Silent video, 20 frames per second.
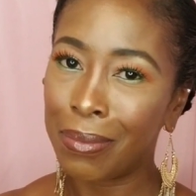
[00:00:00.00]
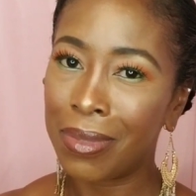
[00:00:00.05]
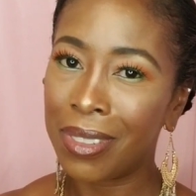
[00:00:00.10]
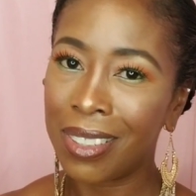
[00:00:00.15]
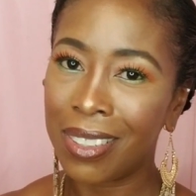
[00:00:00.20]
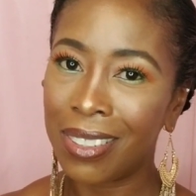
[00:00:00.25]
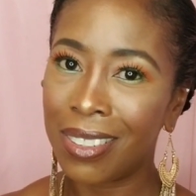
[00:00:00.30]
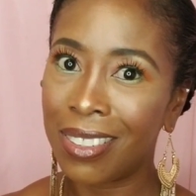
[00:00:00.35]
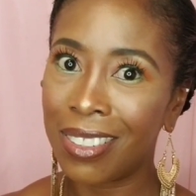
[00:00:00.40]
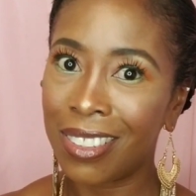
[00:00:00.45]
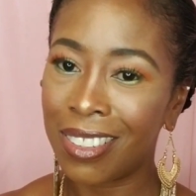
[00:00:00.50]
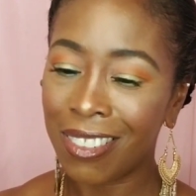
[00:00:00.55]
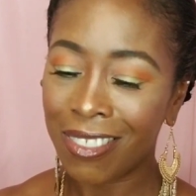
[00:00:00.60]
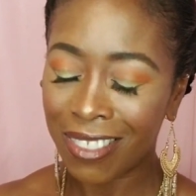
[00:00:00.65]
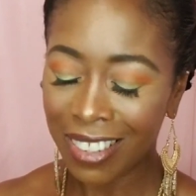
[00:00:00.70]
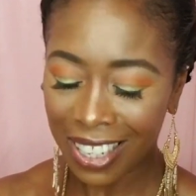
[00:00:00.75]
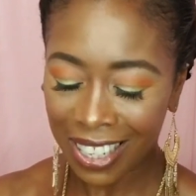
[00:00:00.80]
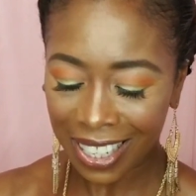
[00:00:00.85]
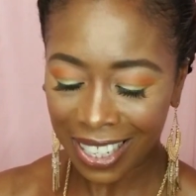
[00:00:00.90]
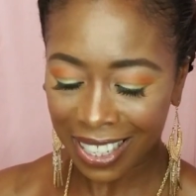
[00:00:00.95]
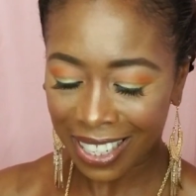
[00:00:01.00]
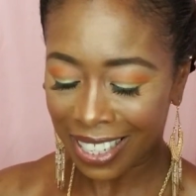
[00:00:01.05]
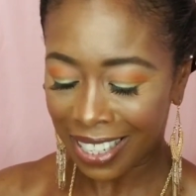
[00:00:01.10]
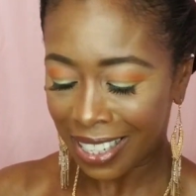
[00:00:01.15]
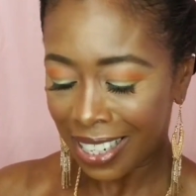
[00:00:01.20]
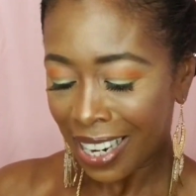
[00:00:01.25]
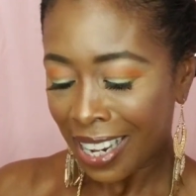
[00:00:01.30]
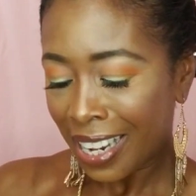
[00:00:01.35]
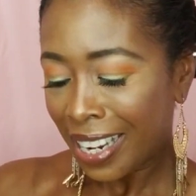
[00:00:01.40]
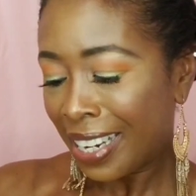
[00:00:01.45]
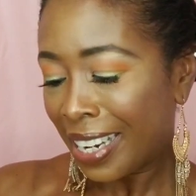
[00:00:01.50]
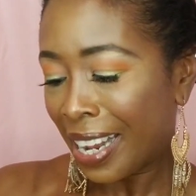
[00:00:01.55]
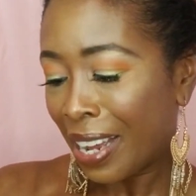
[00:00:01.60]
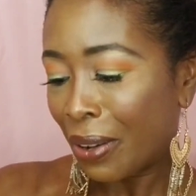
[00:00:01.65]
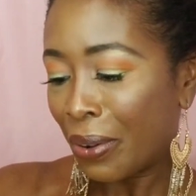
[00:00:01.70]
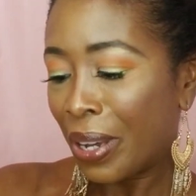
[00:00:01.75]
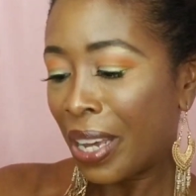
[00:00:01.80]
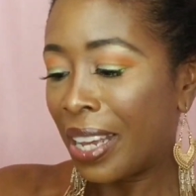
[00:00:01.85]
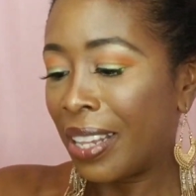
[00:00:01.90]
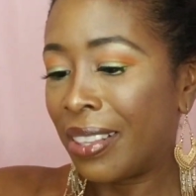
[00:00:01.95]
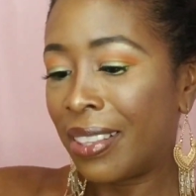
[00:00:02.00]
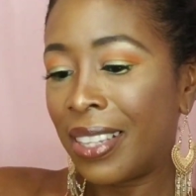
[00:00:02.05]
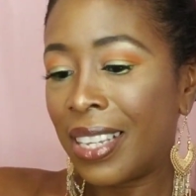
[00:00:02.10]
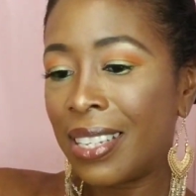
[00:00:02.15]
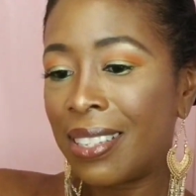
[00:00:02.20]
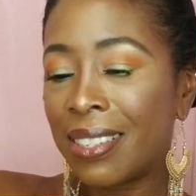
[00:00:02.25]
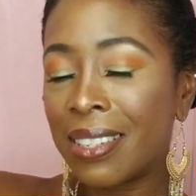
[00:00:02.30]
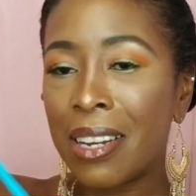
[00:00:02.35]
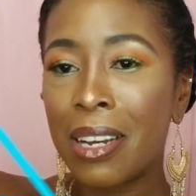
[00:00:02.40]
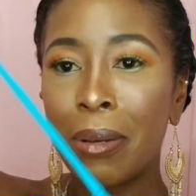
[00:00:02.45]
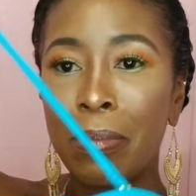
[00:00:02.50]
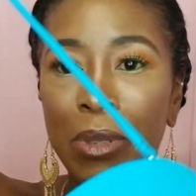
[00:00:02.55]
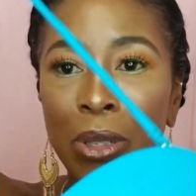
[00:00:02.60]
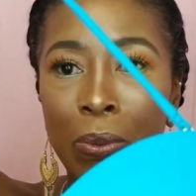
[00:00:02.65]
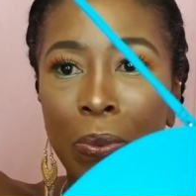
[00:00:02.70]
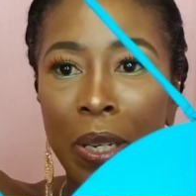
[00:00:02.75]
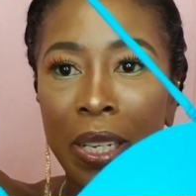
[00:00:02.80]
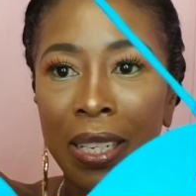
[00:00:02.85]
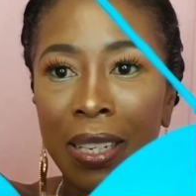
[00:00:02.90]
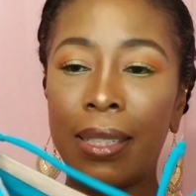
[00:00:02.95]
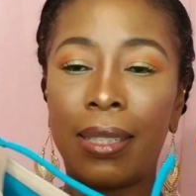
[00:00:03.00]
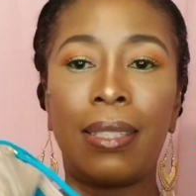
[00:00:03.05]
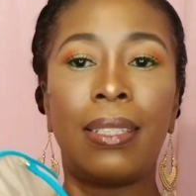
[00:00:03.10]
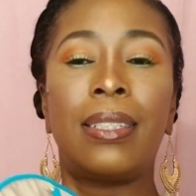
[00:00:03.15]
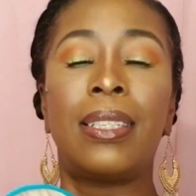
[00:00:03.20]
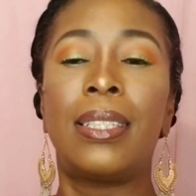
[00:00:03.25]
I'm so getting it. Now, this comes with, it's a